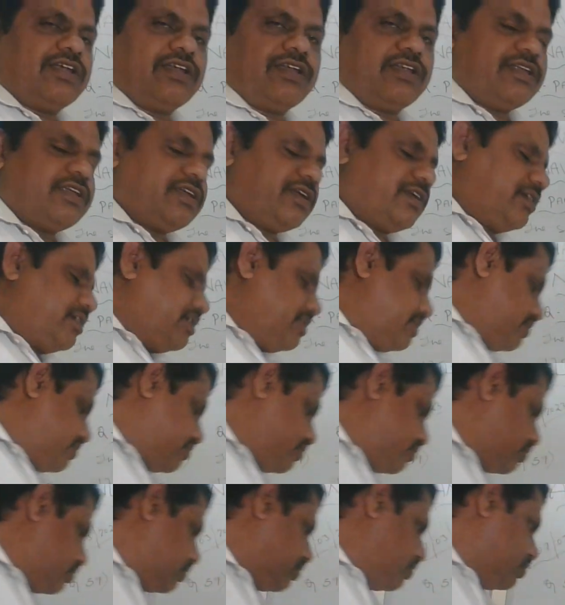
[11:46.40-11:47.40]
100.
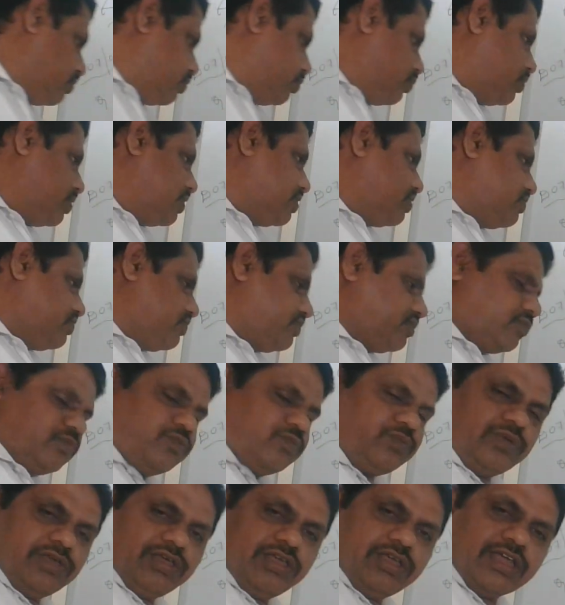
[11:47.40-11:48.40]
So once
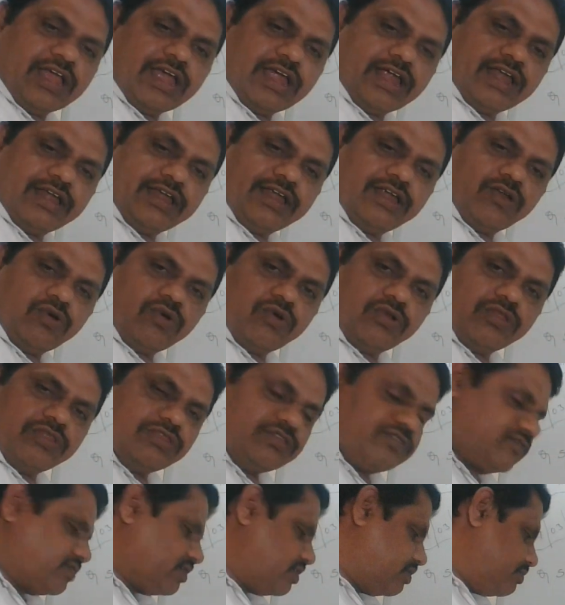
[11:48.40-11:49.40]
we added all
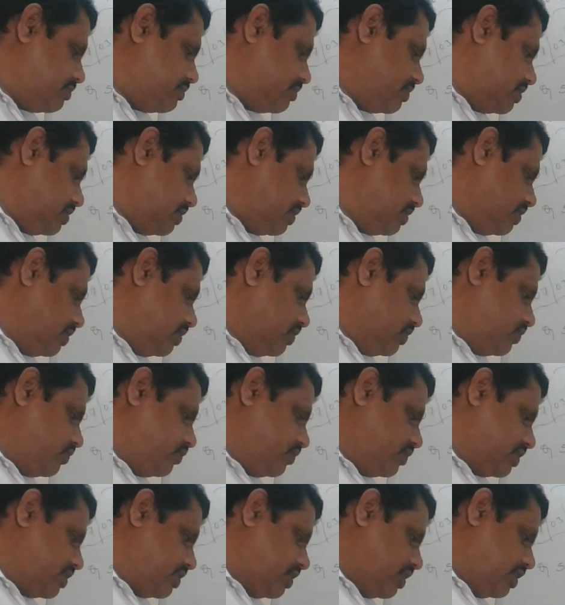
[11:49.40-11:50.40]
this number,
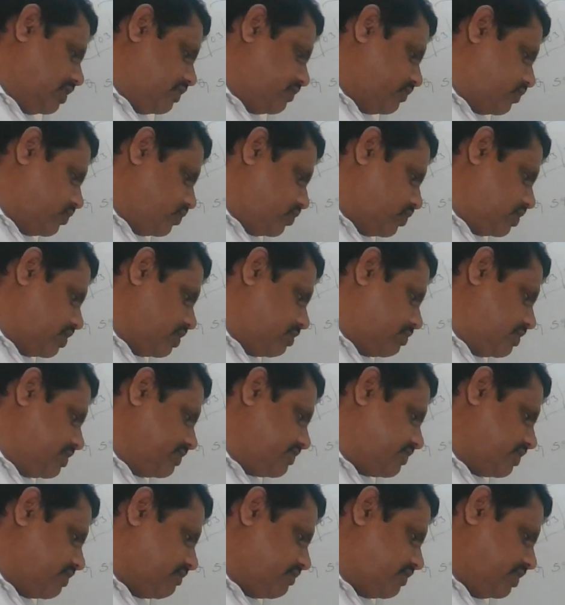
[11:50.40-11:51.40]
we got
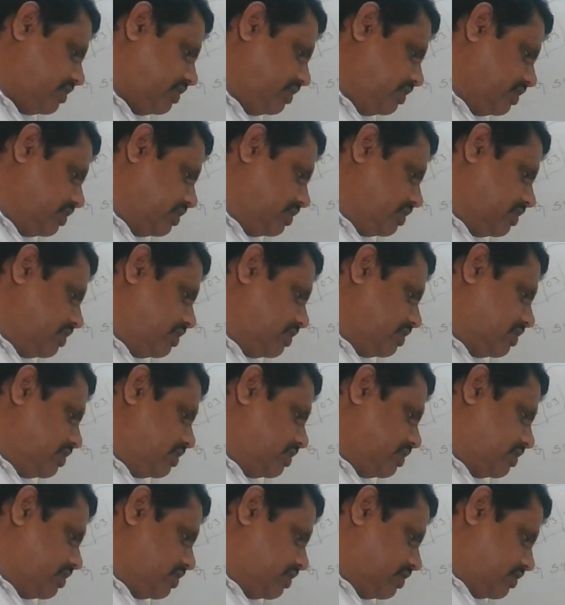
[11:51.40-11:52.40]

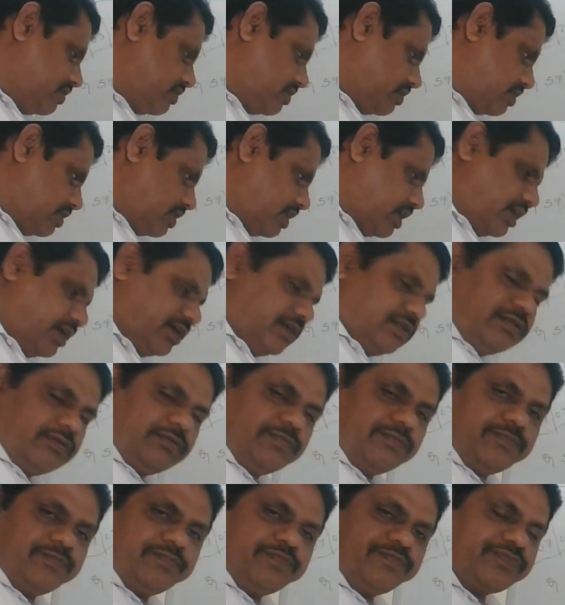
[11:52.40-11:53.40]

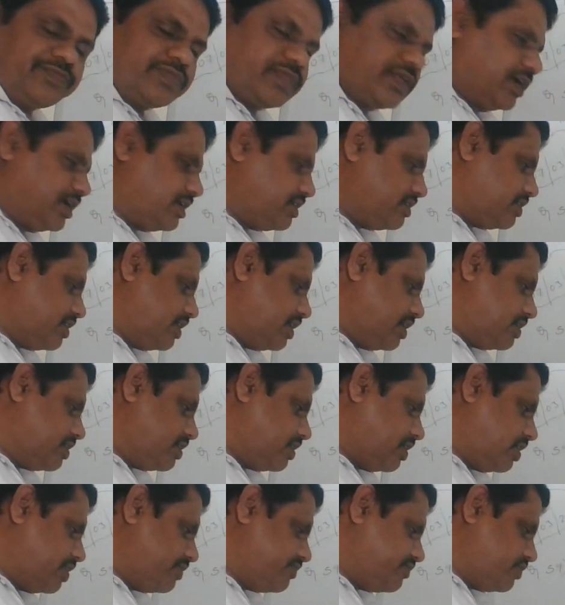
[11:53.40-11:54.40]
4779 and the
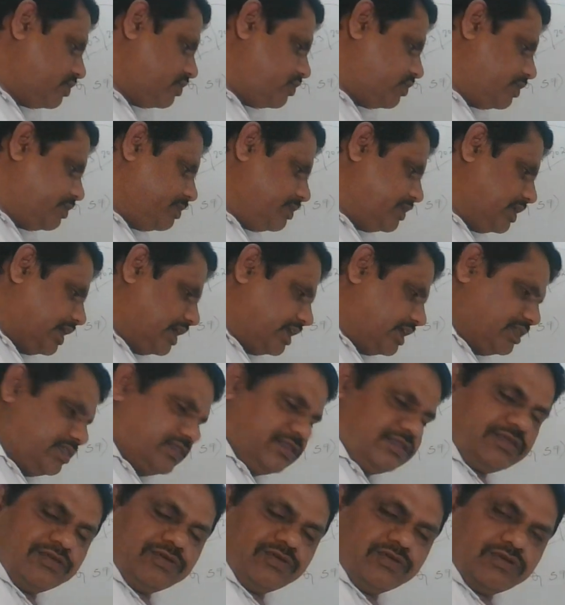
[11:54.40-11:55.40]
answer will be
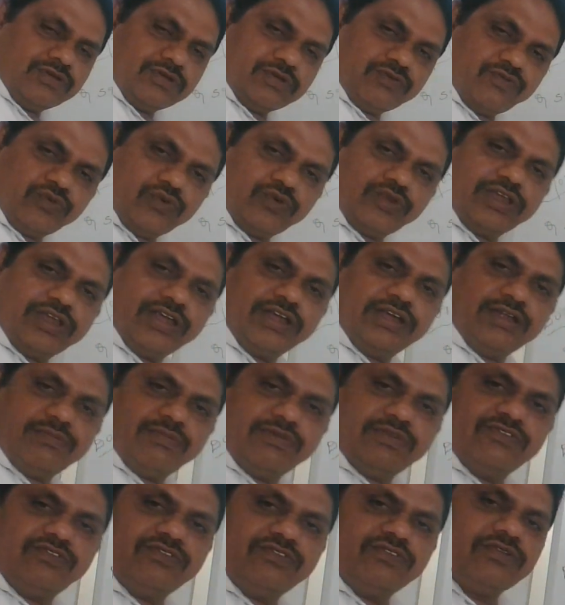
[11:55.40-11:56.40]
like
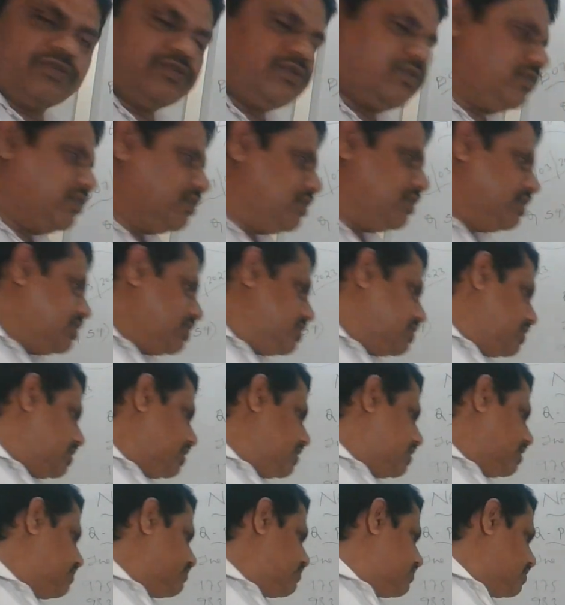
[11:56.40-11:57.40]
4800.
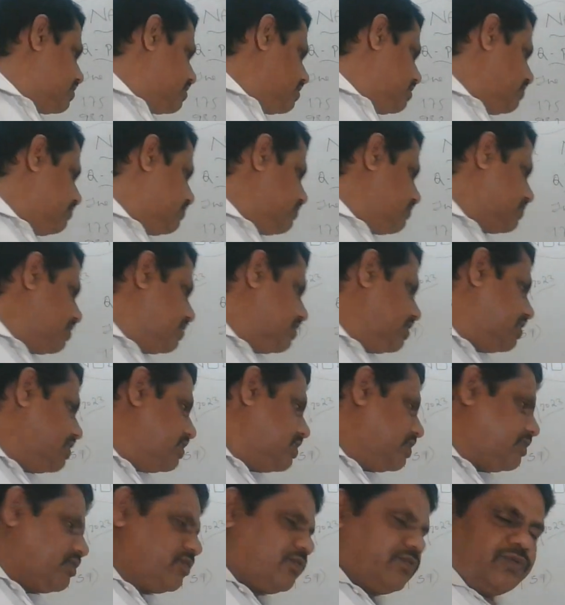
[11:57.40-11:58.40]
The reason is
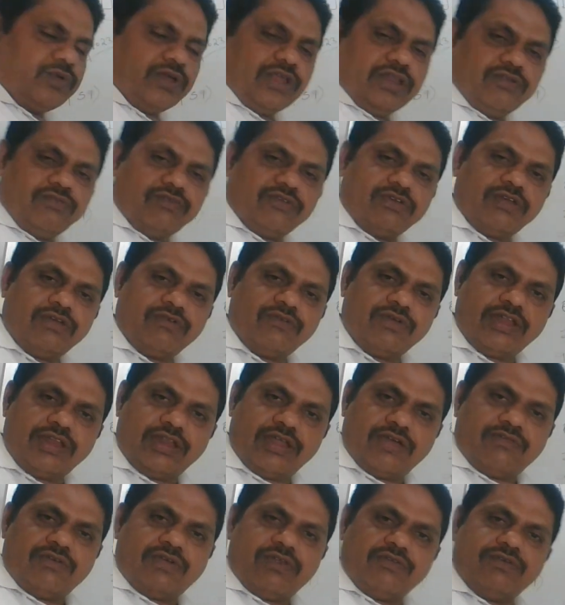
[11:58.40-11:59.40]

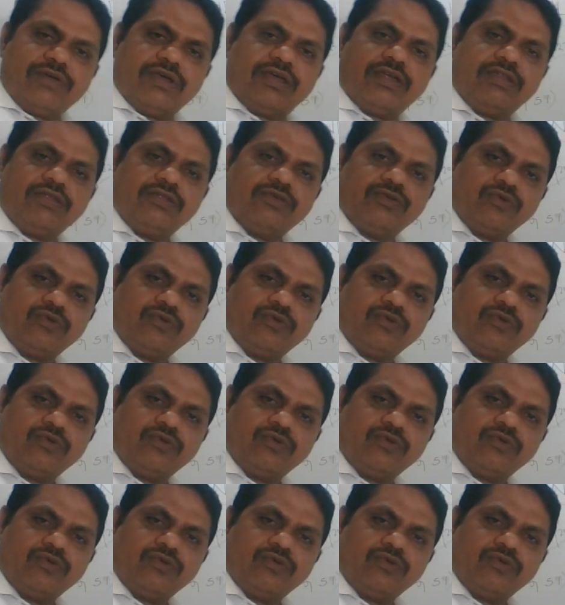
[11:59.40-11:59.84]
whenever we are